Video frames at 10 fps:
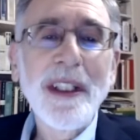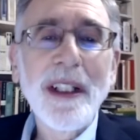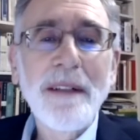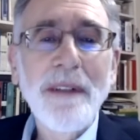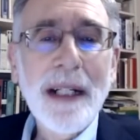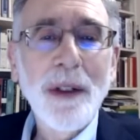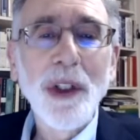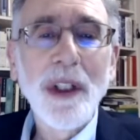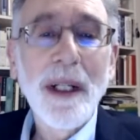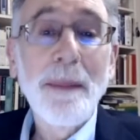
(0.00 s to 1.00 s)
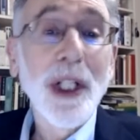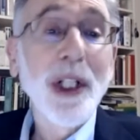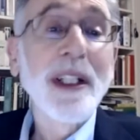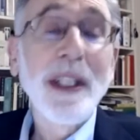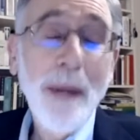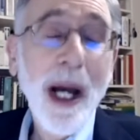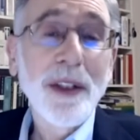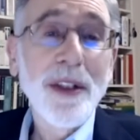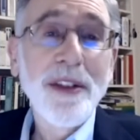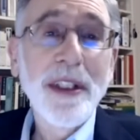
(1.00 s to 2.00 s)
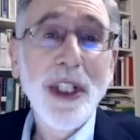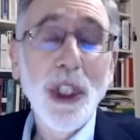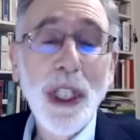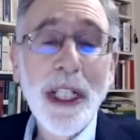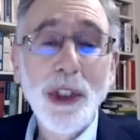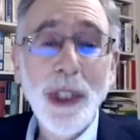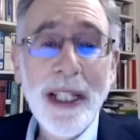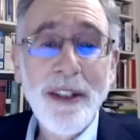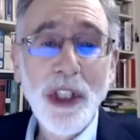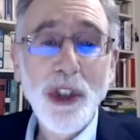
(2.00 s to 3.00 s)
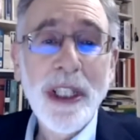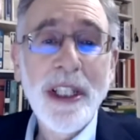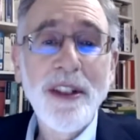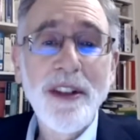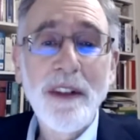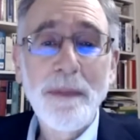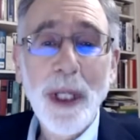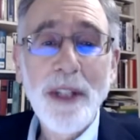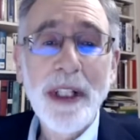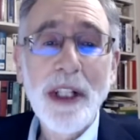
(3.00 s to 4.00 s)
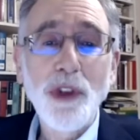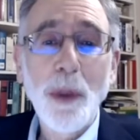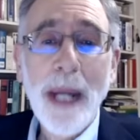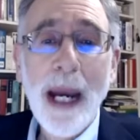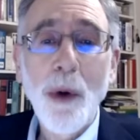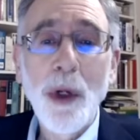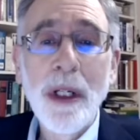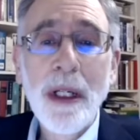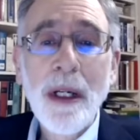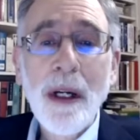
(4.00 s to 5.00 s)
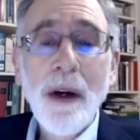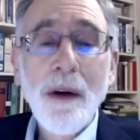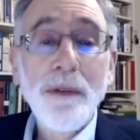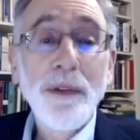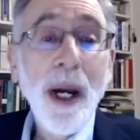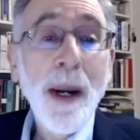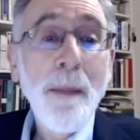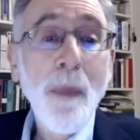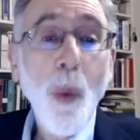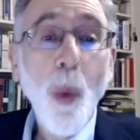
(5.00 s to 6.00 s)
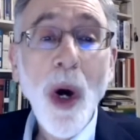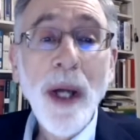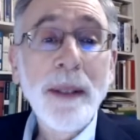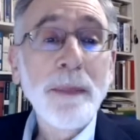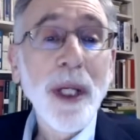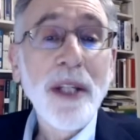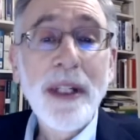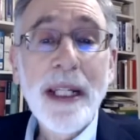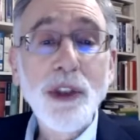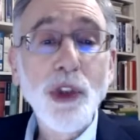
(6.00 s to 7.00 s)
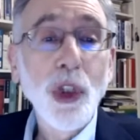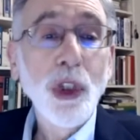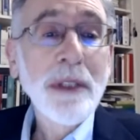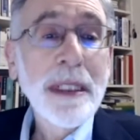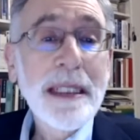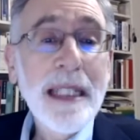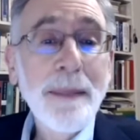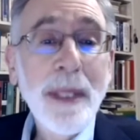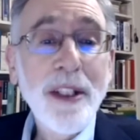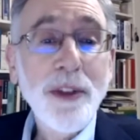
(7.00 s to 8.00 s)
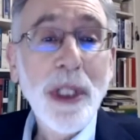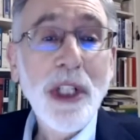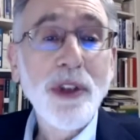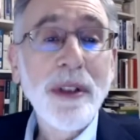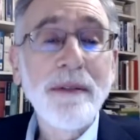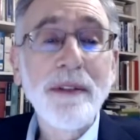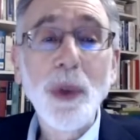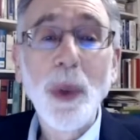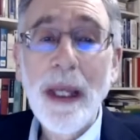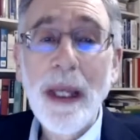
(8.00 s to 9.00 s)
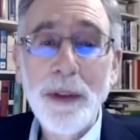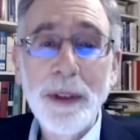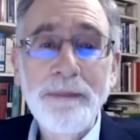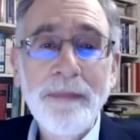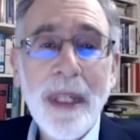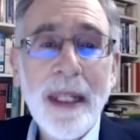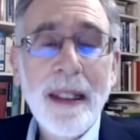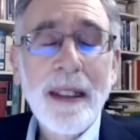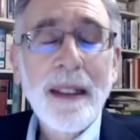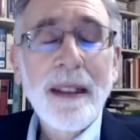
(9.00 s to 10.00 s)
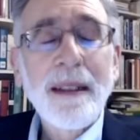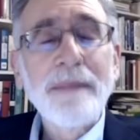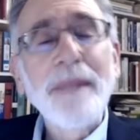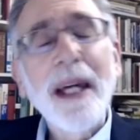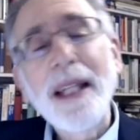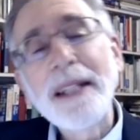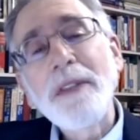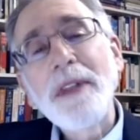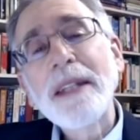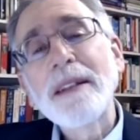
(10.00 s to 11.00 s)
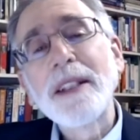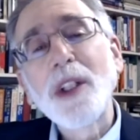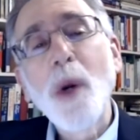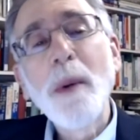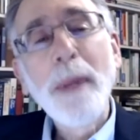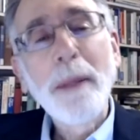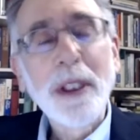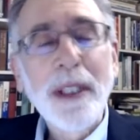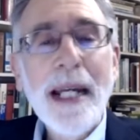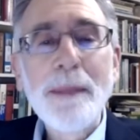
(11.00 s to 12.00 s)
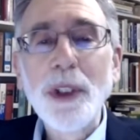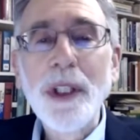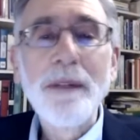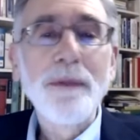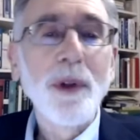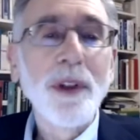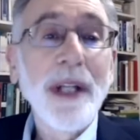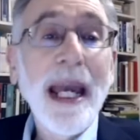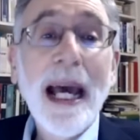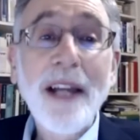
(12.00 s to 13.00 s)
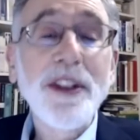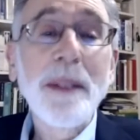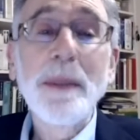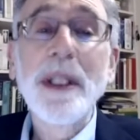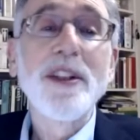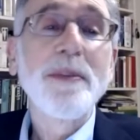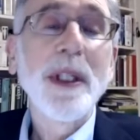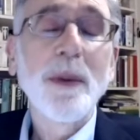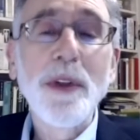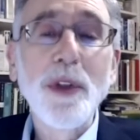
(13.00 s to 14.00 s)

of our American democracy during transitions of presidential power from one presidential administration to another. I'd like to thank the Tacoma Public Library for asking me to speak with you